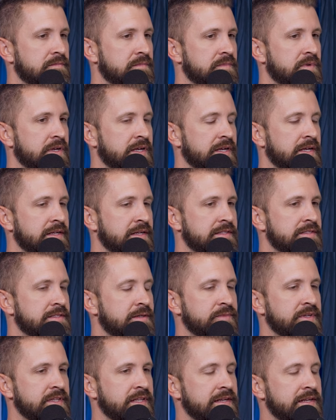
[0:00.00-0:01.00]
It's
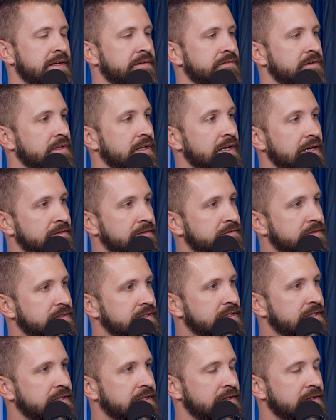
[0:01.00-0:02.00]
something that never
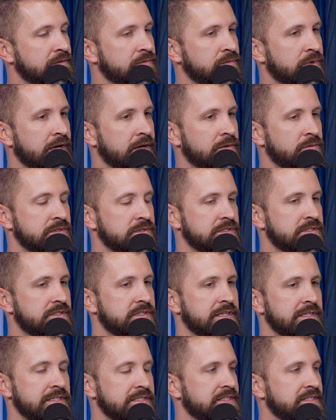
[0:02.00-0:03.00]
left. When I
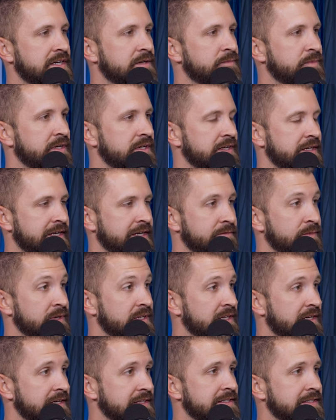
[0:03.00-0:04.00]
was in Zambia, it gave me
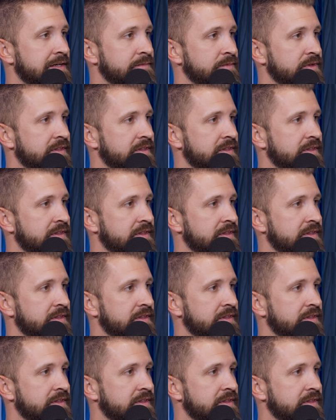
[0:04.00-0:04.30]
a lot of time to